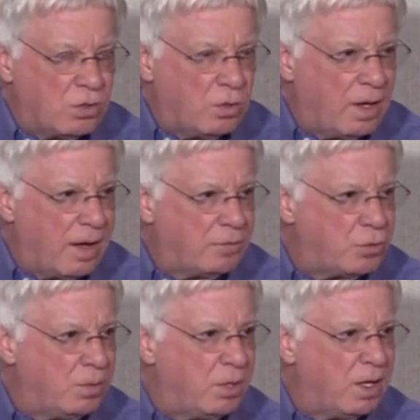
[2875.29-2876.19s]
you will have
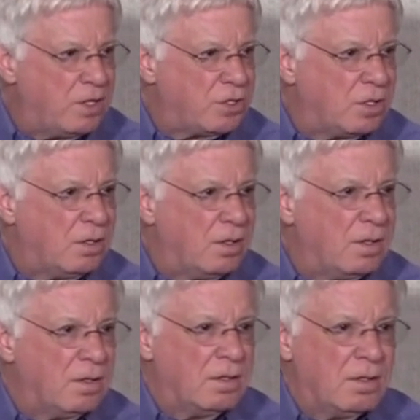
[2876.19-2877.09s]
tribulation,
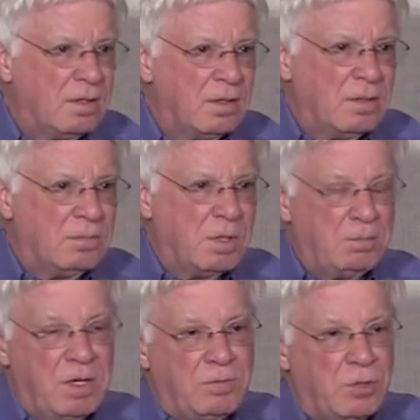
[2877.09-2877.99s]
but
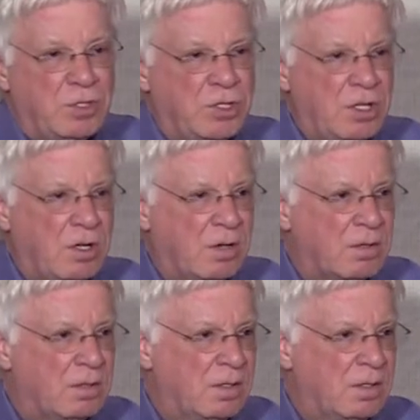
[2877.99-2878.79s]
be of good cheer.